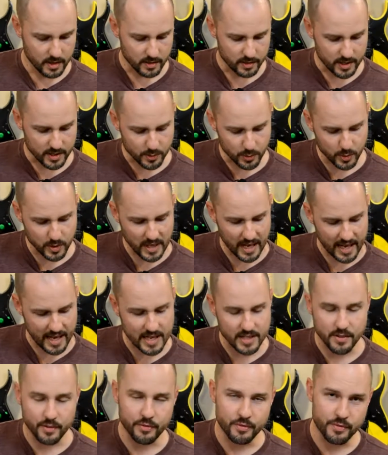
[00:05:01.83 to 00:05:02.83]
This one
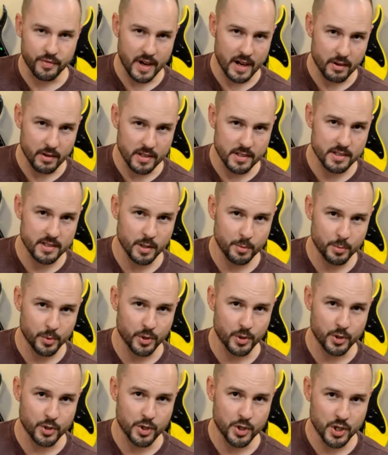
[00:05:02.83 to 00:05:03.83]
has a very
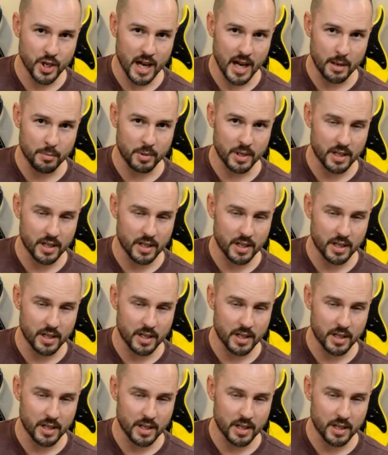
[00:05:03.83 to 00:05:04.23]
similar shape,